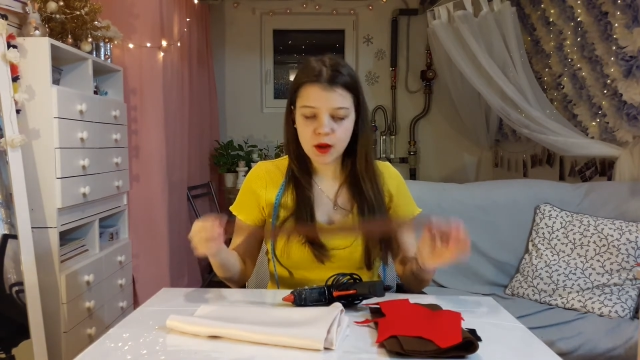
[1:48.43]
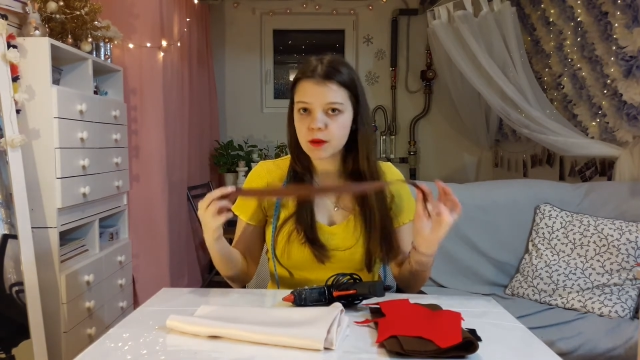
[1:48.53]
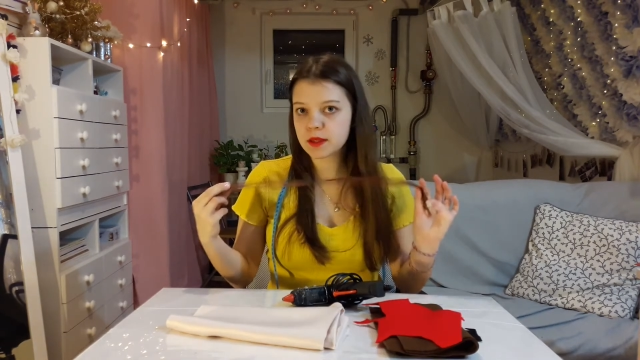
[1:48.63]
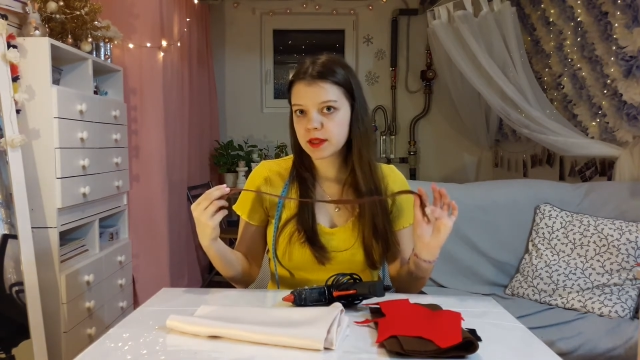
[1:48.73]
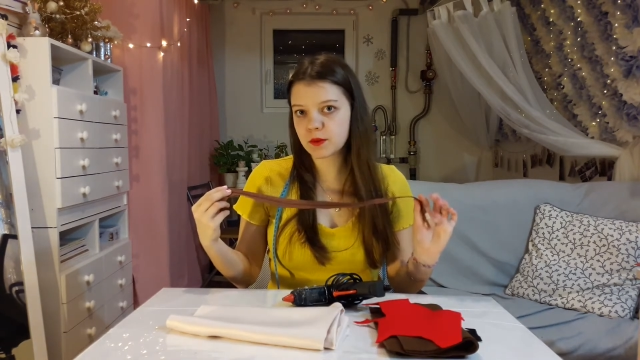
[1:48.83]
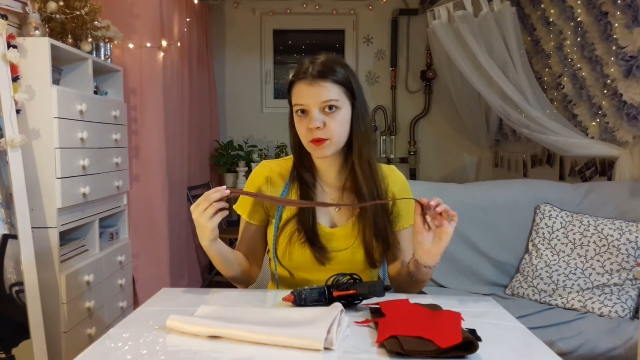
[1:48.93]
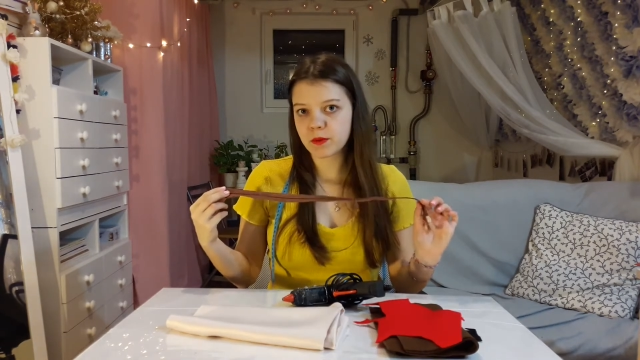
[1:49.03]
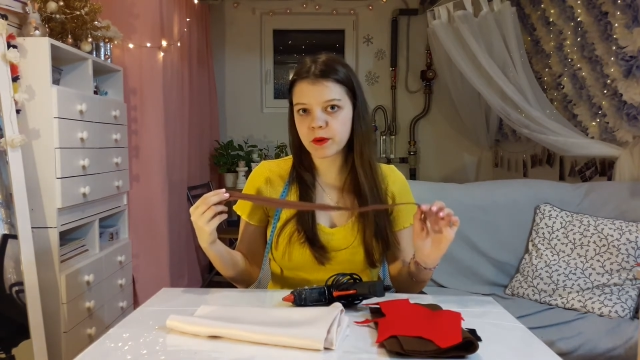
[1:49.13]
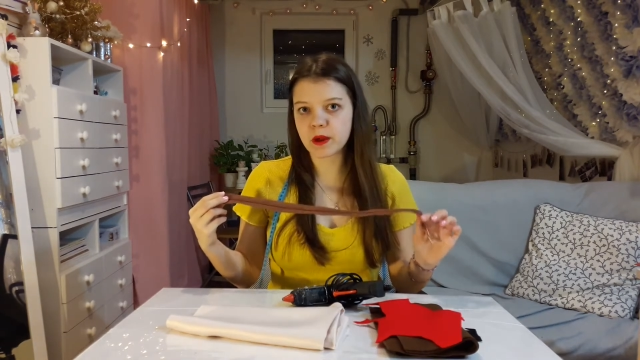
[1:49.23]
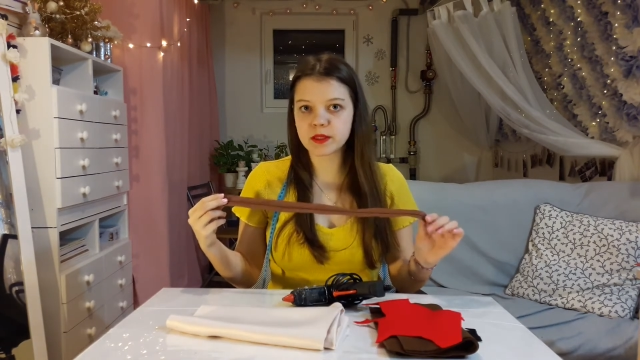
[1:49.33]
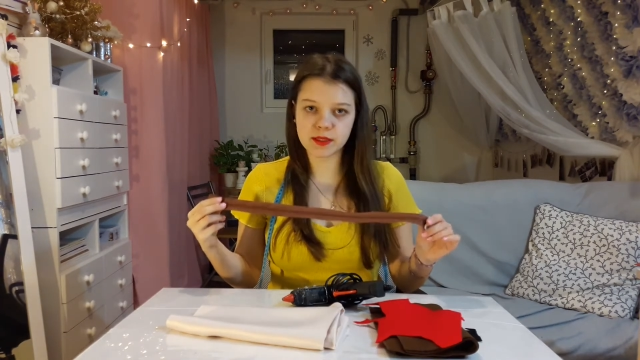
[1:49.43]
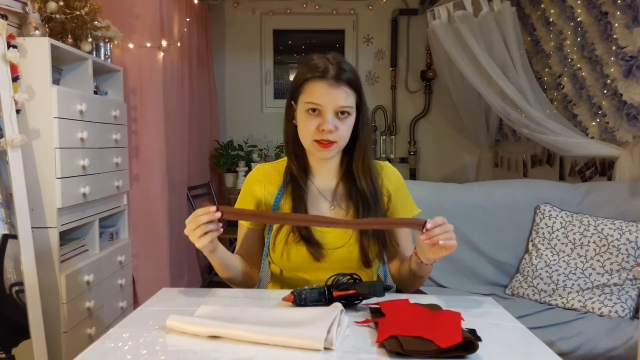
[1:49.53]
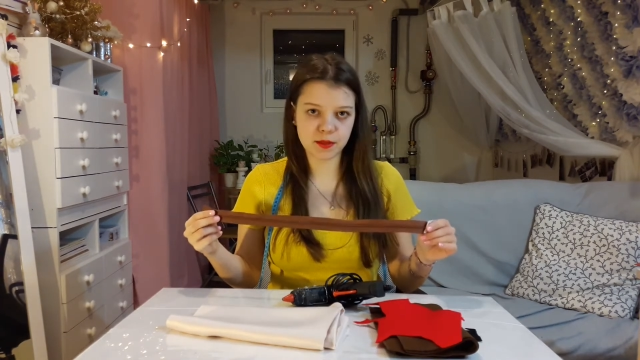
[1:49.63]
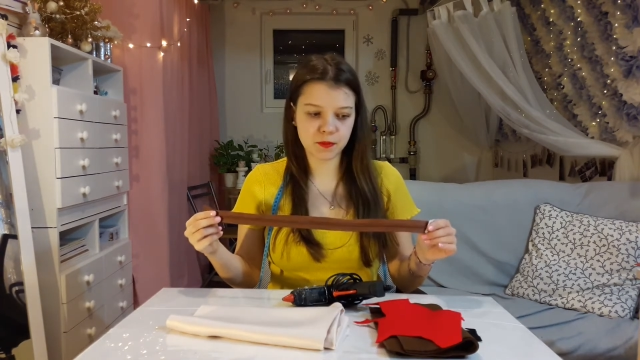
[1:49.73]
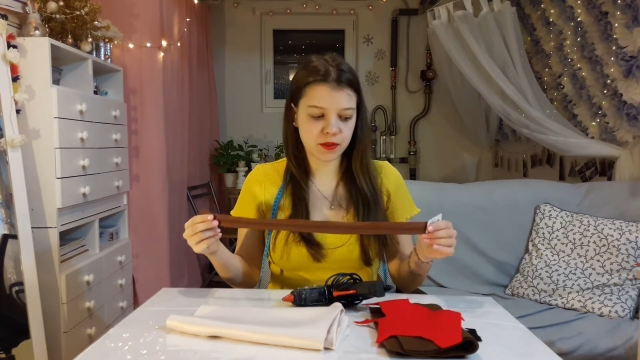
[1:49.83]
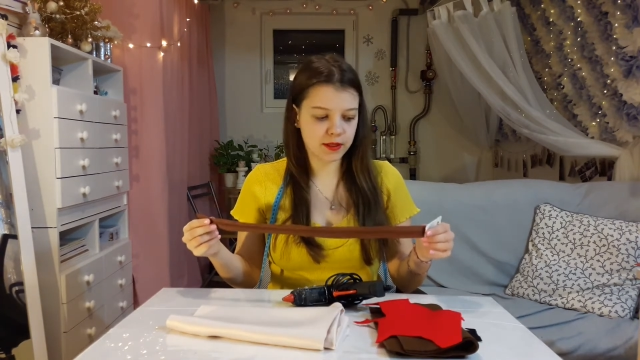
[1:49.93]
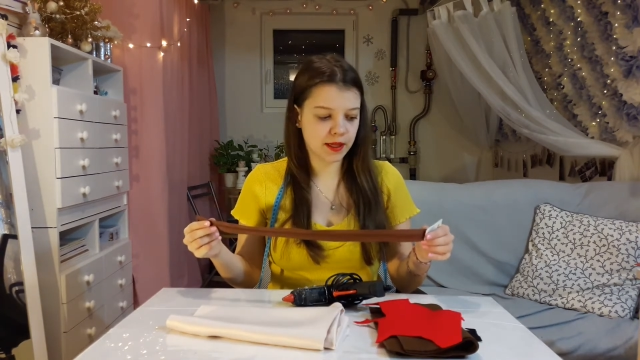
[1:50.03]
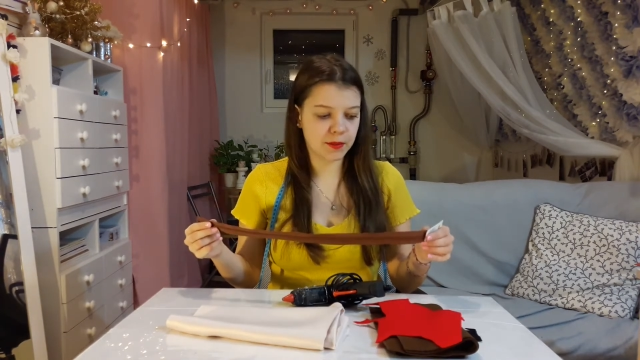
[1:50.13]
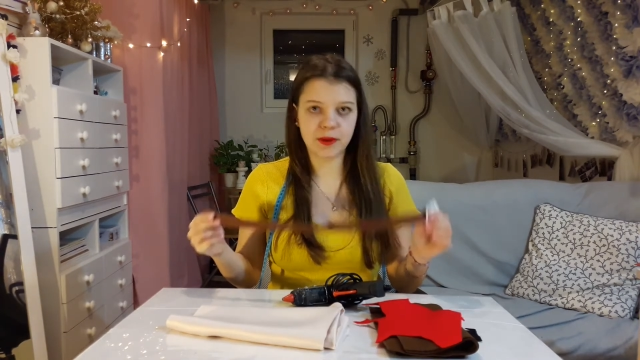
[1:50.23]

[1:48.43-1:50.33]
One thing that we forgot is a zipper. Yeah,